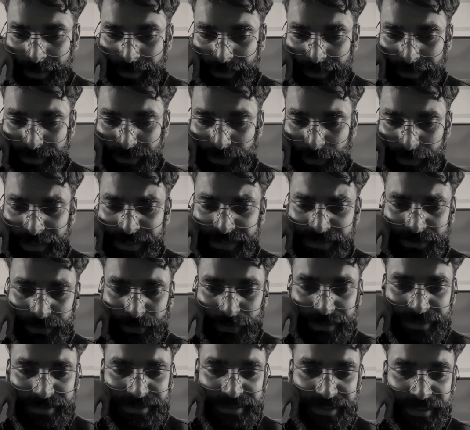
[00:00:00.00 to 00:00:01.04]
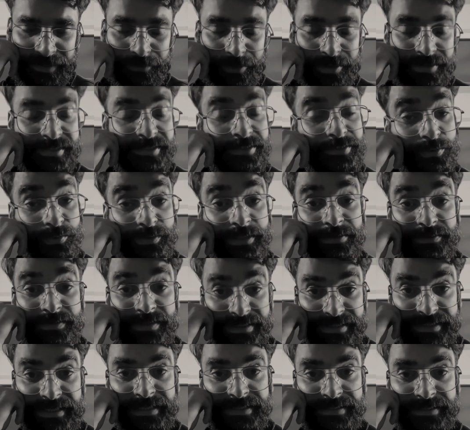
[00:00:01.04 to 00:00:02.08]
So, dear students, it was
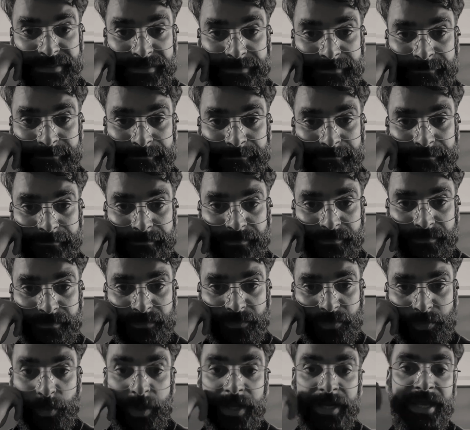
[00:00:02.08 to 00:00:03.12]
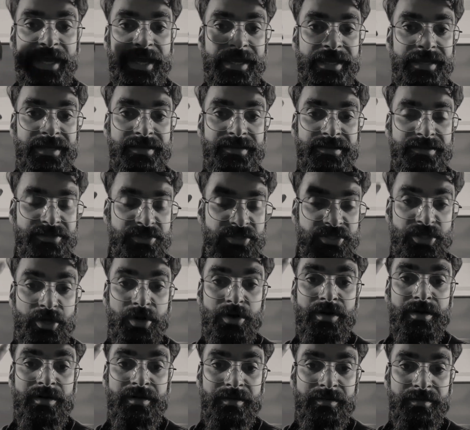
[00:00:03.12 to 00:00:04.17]
2006 when I
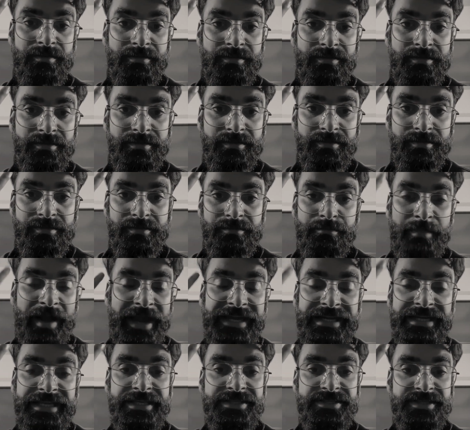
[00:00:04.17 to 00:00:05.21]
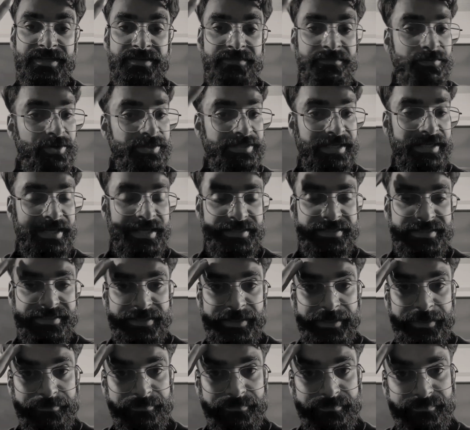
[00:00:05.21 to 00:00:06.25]
saw my teacher for the last
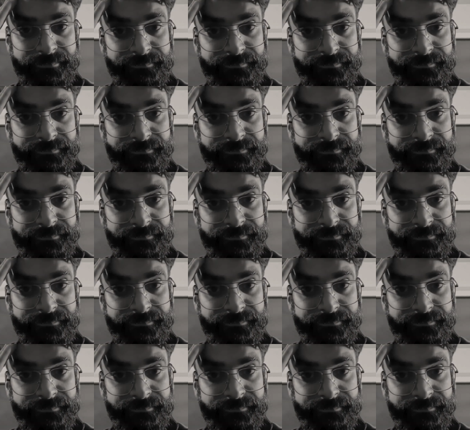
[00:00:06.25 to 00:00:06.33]
time,